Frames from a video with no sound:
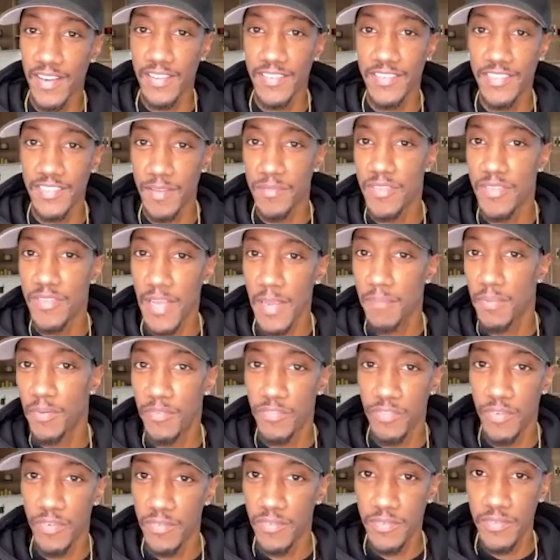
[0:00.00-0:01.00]
some type
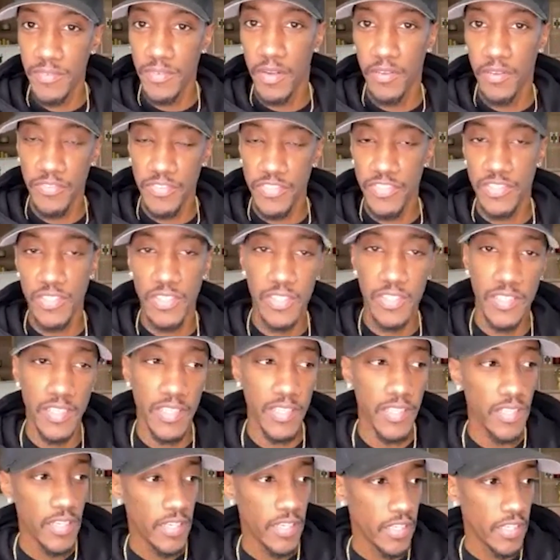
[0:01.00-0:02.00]
of
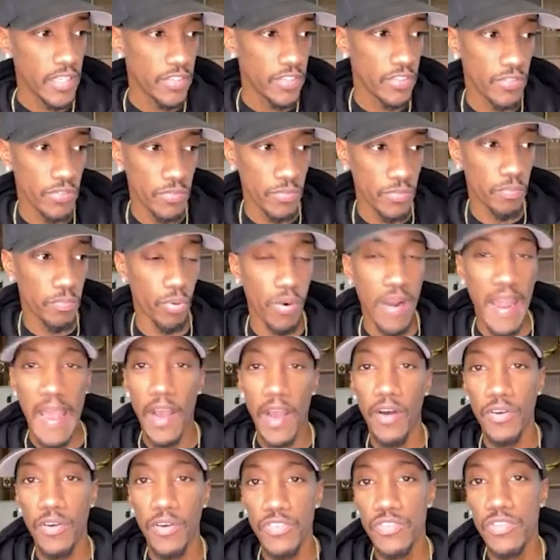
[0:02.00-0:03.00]
facility to
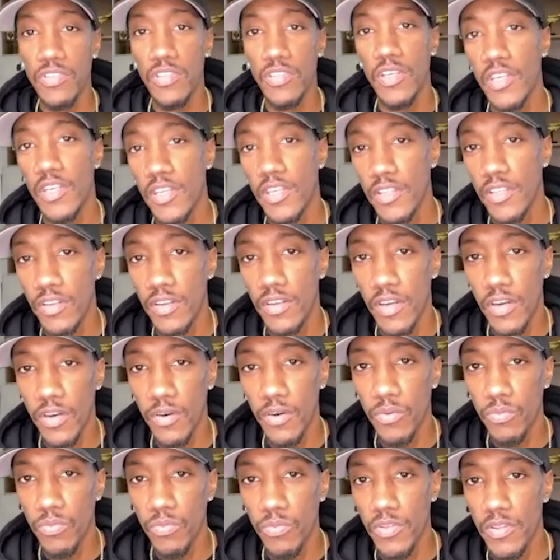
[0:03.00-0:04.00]
browse
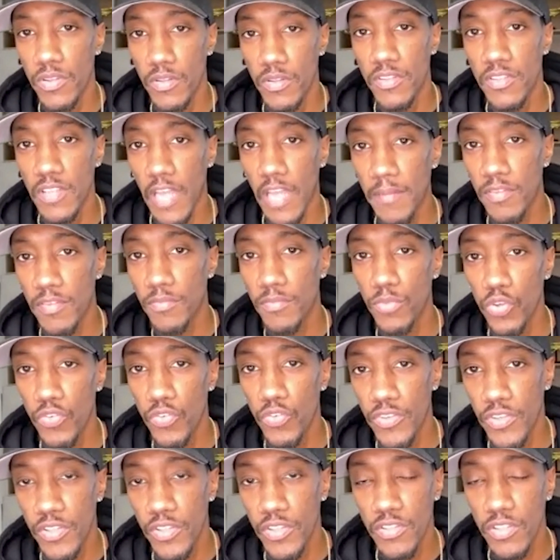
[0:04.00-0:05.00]
the types of
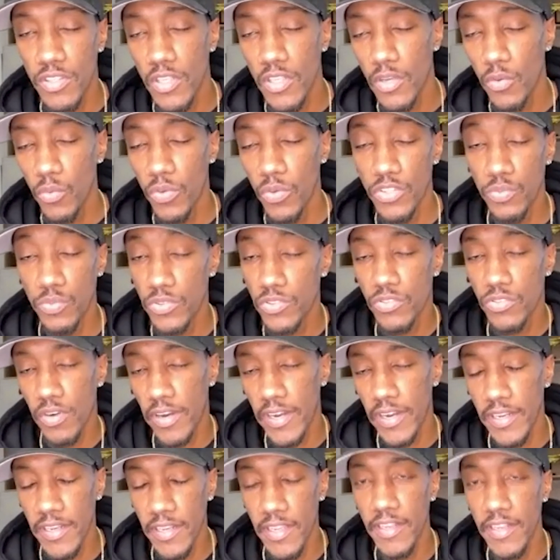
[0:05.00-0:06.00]
movies, which was
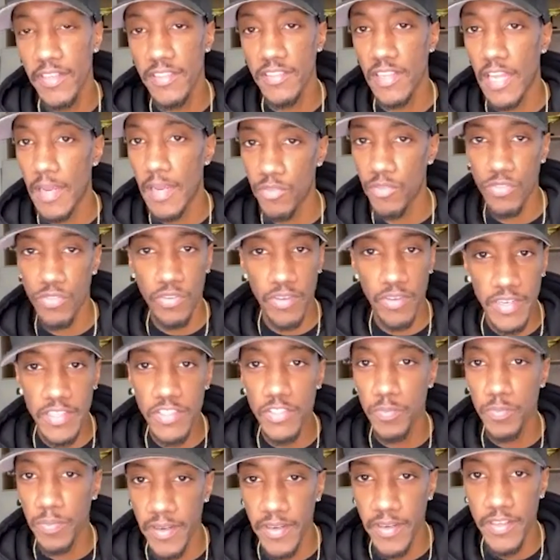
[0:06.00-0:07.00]
great in its time. It was a great
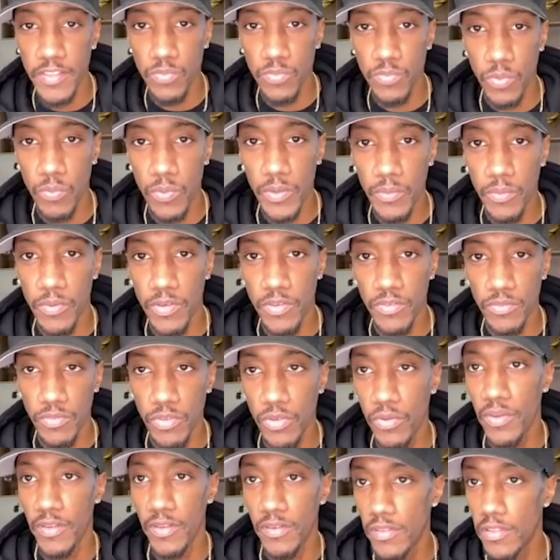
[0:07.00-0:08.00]
experience when we were
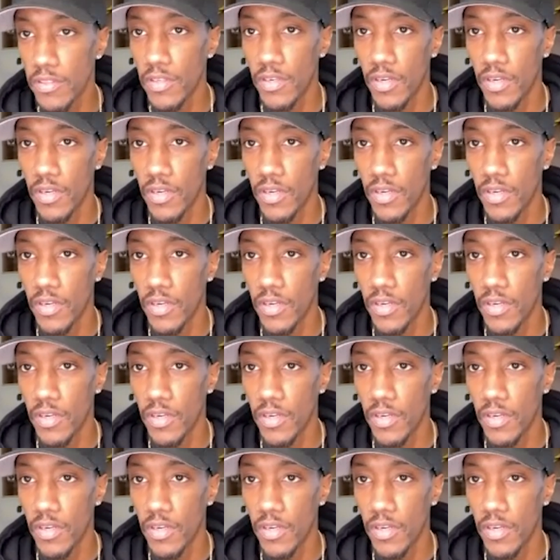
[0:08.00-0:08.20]
doing it